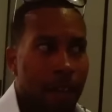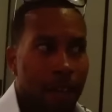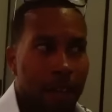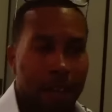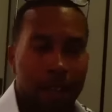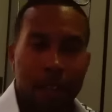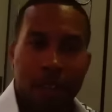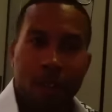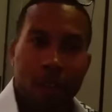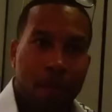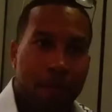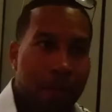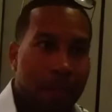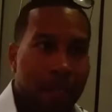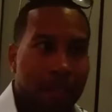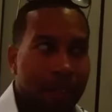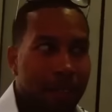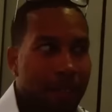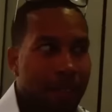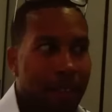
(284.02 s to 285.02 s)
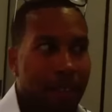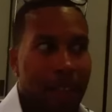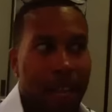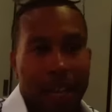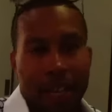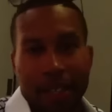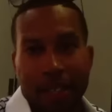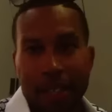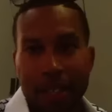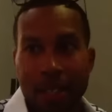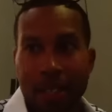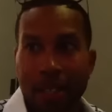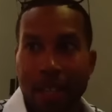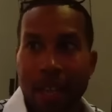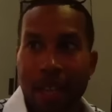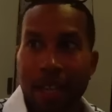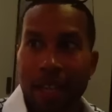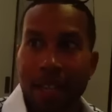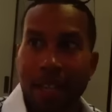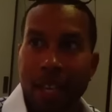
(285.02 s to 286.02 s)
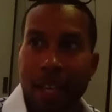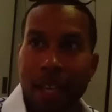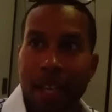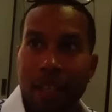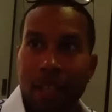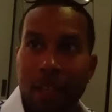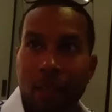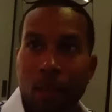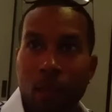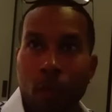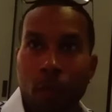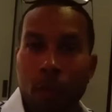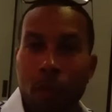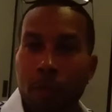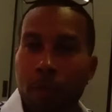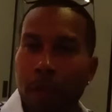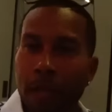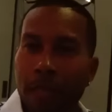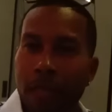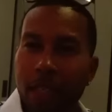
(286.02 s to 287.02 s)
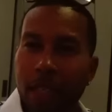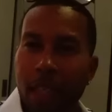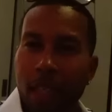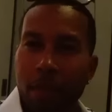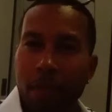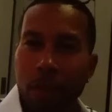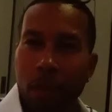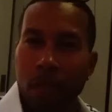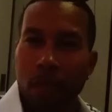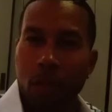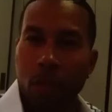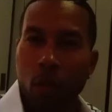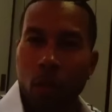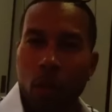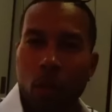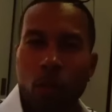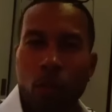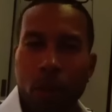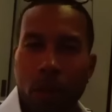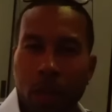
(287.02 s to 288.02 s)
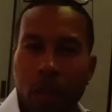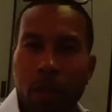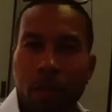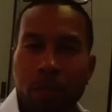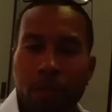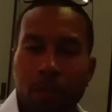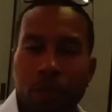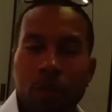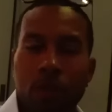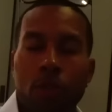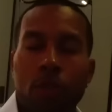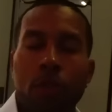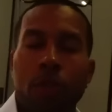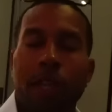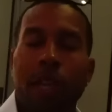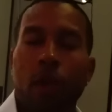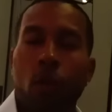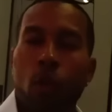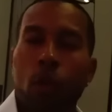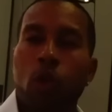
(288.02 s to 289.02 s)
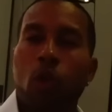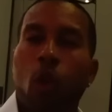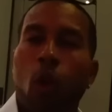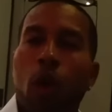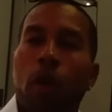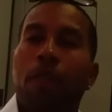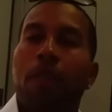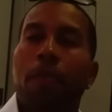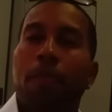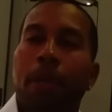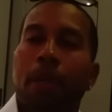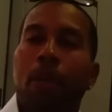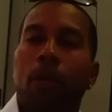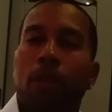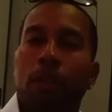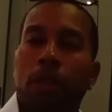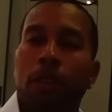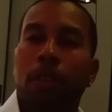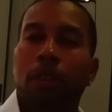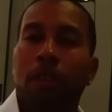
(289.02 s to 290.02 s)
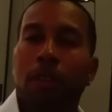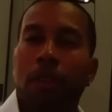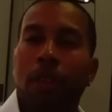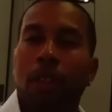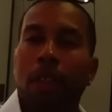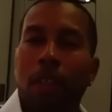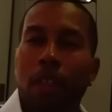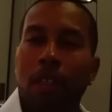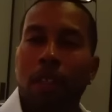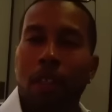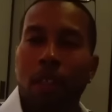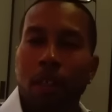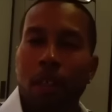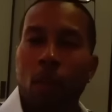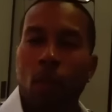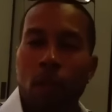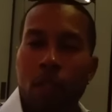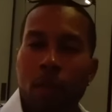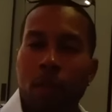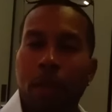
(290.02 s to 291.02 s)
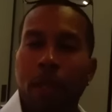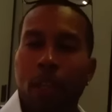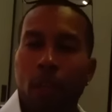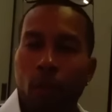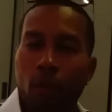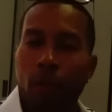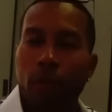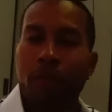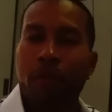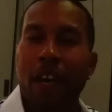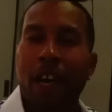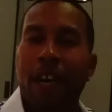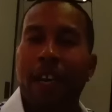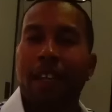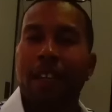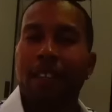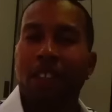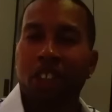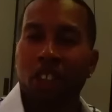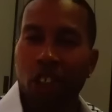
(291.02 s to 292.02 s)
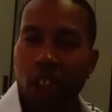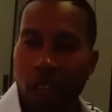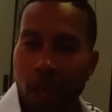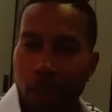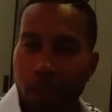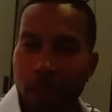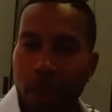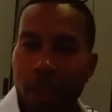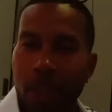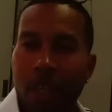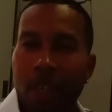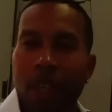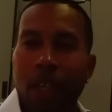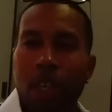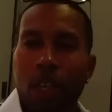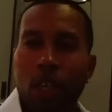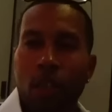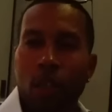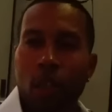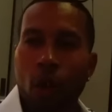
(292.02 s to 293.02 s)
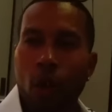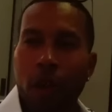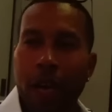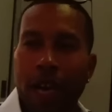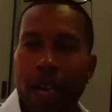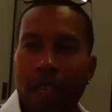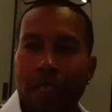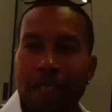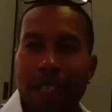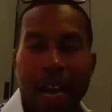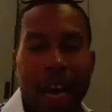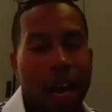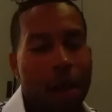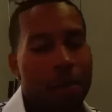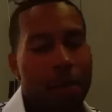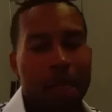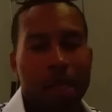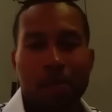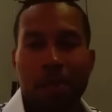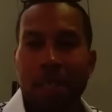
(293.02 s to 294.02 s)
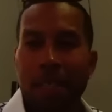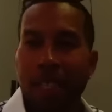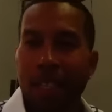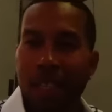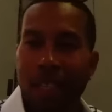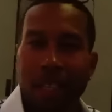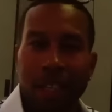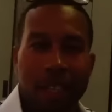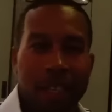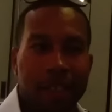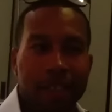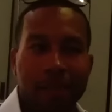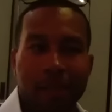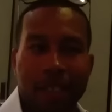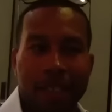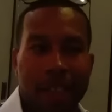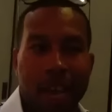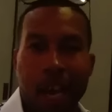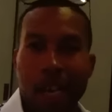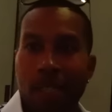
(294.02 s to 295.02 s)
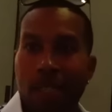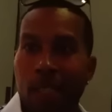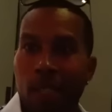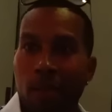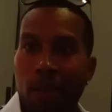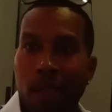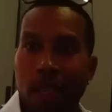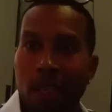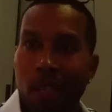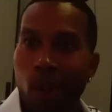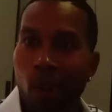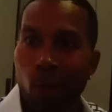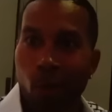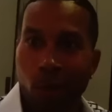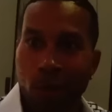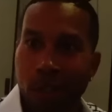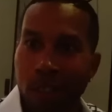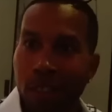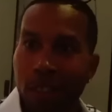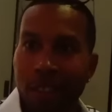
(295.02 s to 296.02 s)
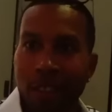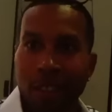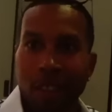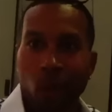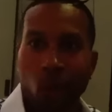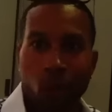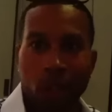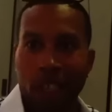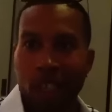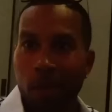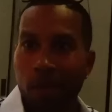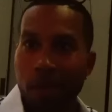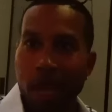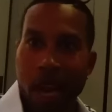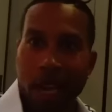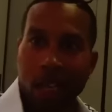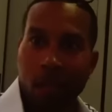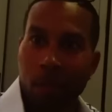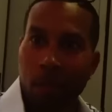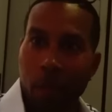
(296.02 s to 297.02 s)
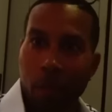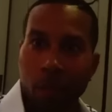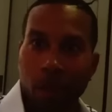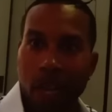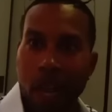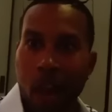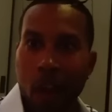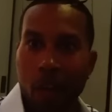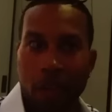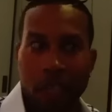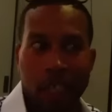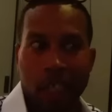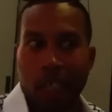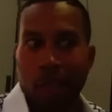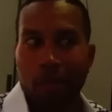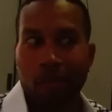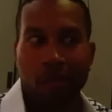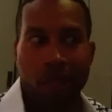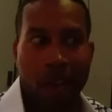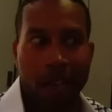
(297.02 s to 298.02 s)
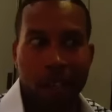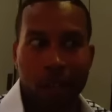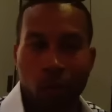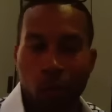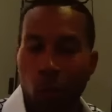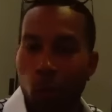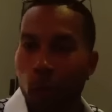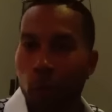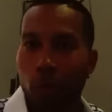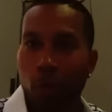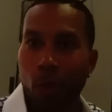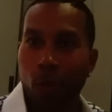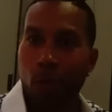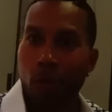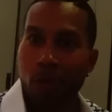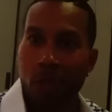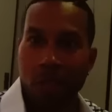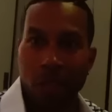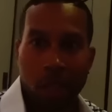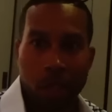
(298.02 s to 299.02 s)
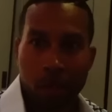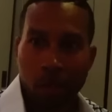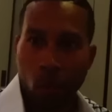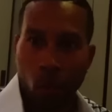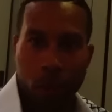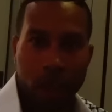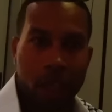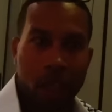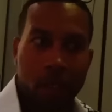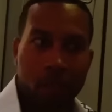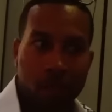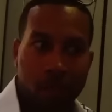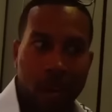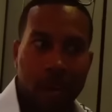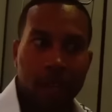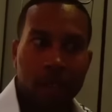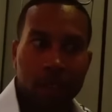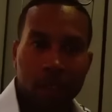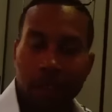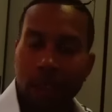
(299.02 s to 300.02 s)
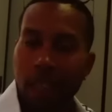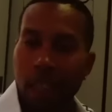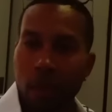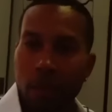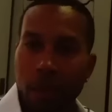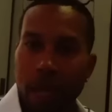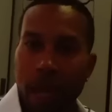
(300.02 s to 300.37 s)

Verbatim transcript: you know, I mean, a lot of this and a lot of that, you know, we won't speculate, but, you know, we re Sergey wants all of the belts. You know, he wants to be the unified champion, you know, and time keeps ticking and Adonis keeps getting older. We keep knocking people out. He keep fighting Rudy Poops, but we keep fighting stand-up